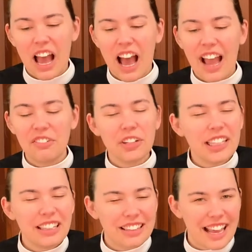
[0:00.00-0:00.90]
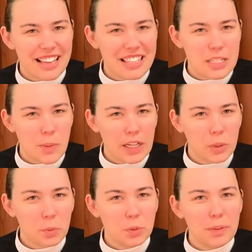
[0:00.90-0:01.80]
I really like this
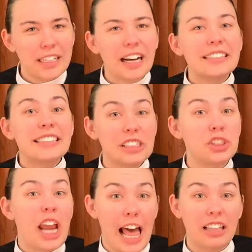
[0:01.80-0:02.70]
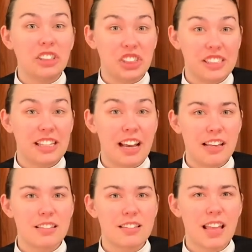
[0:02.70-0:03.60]
parable because it challenges
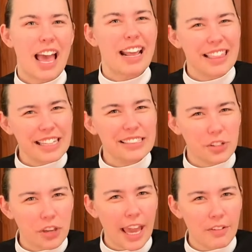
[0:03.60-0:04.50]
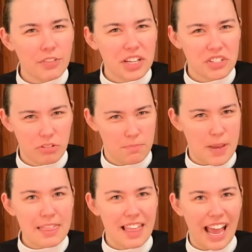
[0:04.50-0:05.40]
us. And I think it's okay for us to
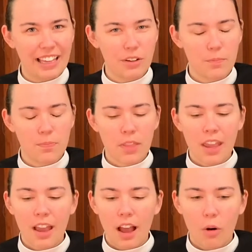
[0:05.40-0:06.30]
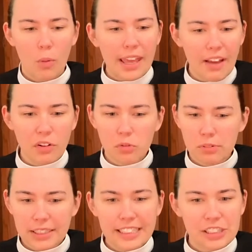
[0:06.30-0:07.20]
admit that. We have a
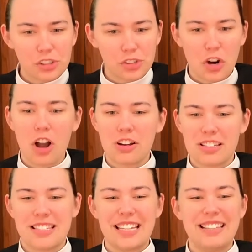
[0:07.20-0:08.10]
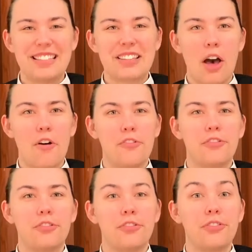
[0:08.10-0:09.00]
really strong sense
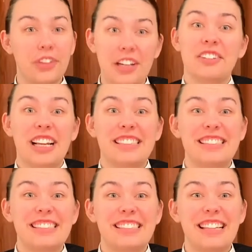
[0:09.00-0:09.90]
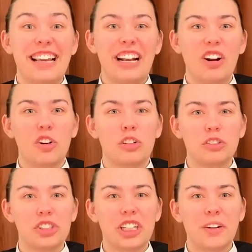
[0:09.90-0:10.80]
of fairness in our
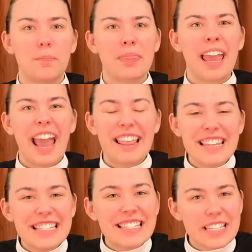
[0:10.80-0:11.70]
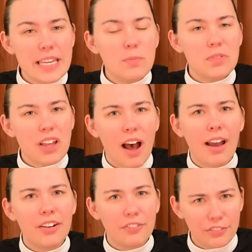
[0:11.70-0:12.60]
culture. And this seems
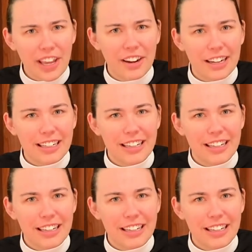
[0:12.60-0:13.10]
unfair.